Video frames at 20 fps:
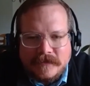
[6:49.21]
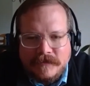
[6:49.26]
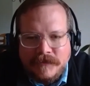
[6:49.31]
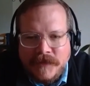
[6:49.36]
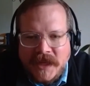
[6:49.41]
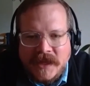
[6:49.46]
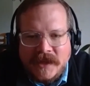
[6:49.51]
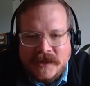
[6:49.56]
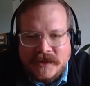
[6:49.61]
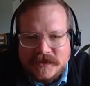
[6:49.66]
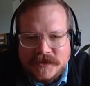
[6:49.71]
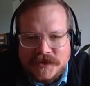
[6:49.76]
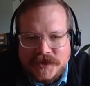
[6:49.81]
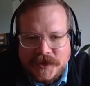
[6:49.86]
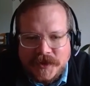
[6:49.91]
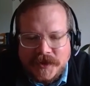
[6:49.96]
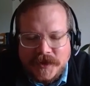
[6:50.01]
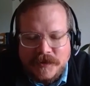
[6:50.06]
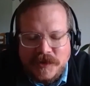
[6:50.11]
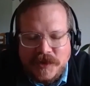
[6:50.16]
means
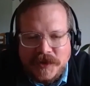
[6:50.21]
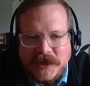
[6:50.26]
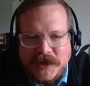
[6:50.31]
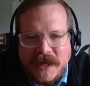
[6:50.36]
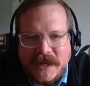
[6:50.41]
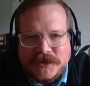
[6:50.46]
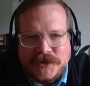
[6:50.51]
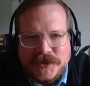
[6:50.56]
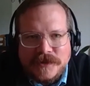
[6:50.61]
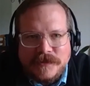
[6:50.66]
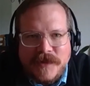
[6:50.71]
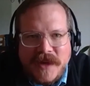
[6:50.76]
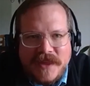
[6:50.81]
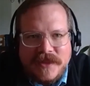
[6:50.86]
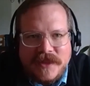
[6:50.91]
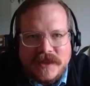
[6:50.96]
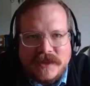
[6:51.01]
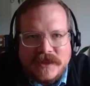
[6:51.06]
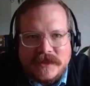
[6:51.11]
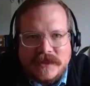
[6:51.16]
or communication
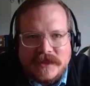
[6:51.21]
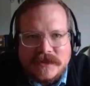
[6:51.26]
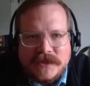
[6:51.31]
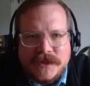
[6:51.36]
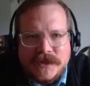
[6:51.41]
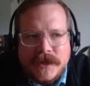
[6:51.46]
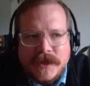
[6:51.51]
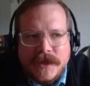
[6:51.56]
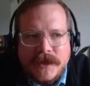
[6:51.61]
methods?